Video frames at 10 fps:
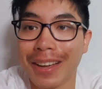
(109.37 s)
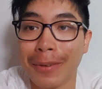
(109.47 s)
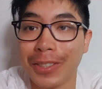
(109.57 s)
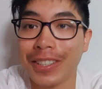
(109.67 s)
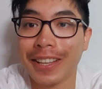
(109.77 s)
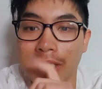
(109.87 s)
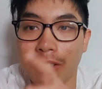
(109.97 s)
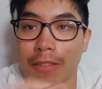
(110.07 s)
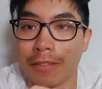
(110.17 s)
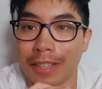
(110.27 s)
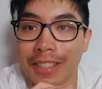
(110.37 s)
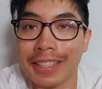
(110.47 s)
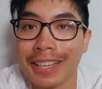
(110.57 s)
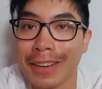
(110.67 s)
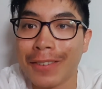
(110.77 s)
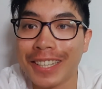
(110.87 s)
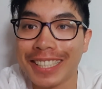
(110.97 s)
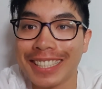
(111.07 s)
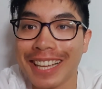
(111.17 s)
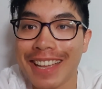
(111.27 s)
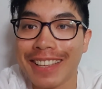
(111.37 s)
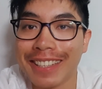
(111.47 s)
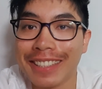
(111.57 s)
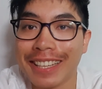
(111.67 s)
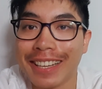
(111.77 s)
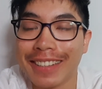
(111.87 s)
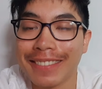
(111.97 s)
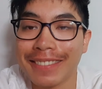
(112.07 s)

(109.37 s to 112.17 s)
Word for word: I want to do that. So the first thing I want to say is that